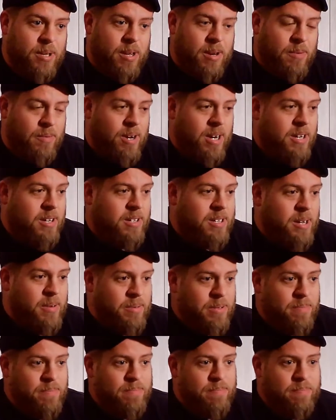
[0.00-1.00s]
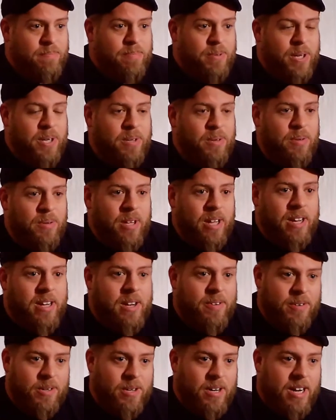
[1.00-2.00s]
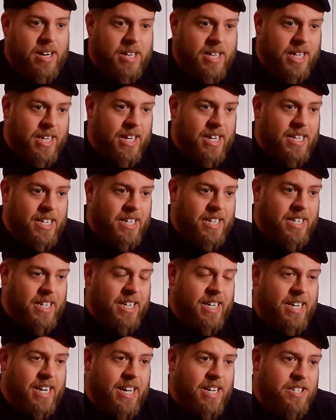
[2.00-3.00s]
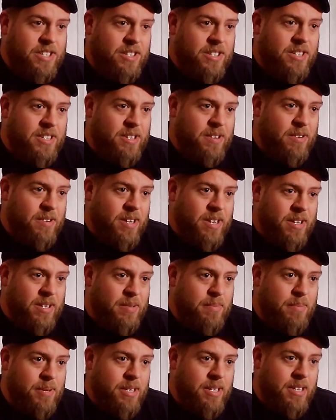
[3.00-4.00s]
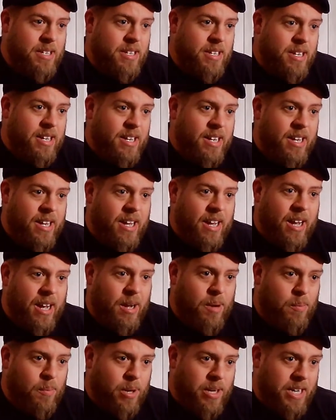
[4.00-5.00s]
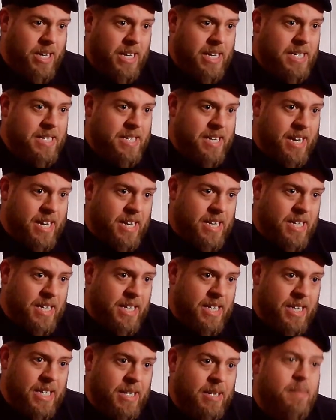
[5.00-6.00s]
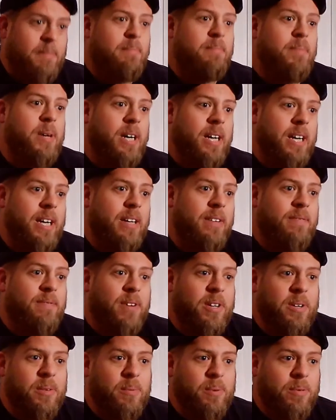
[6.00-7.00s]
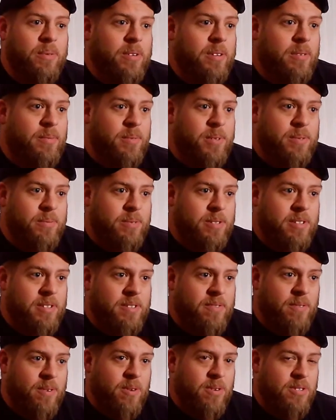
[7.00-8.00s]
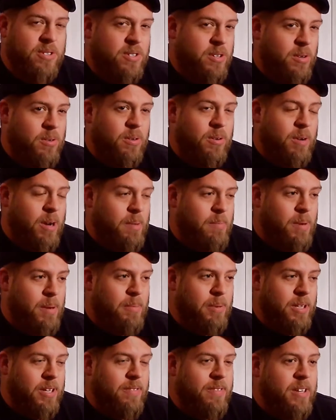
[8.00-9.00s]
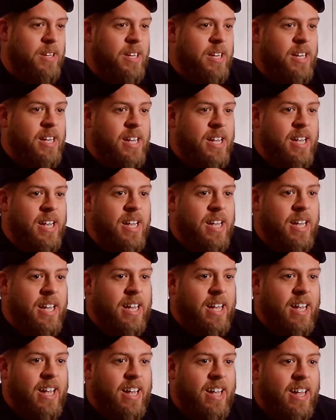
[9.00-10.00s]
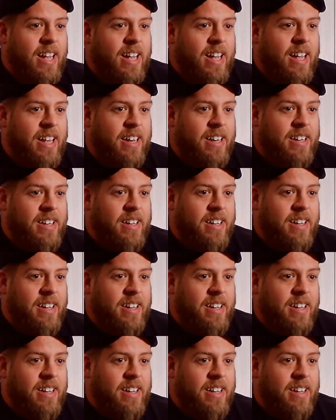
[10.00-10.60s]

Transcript: record that was pretty cool. I'd never heard anything like it, and it actually turned out to be What Did He Say by Victor Wooten, which was his first solo album, I believe. And